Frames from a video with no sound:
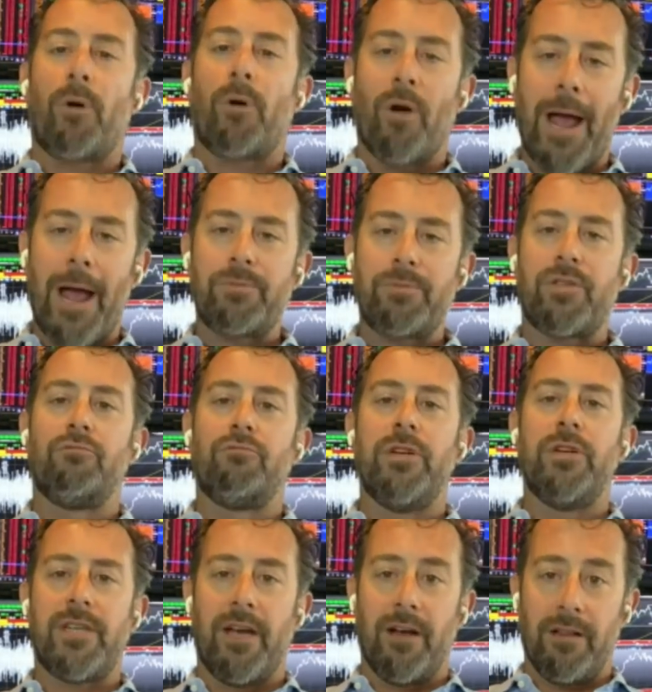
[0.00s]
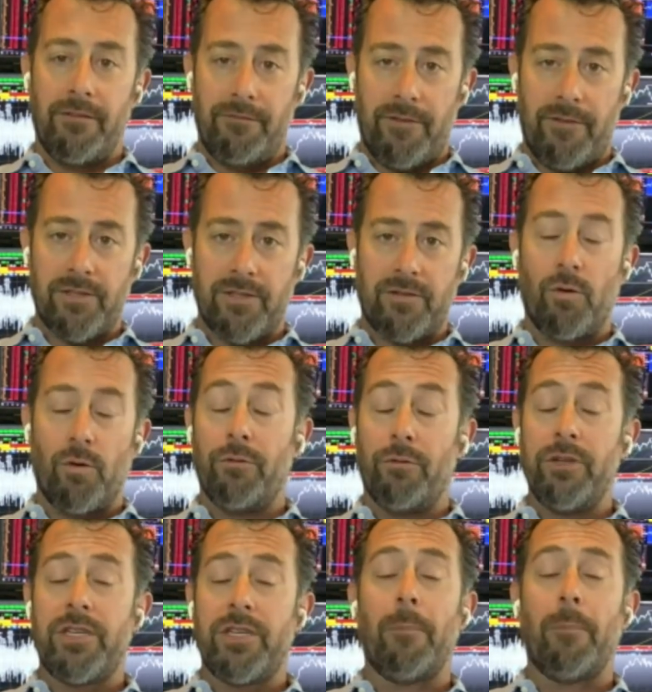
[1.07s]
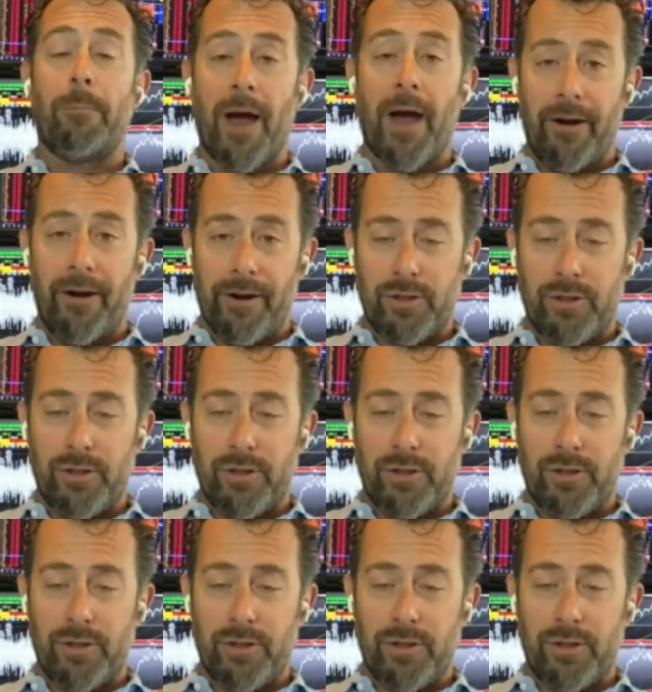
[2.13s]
perhaps the retail investor or the retail buyer,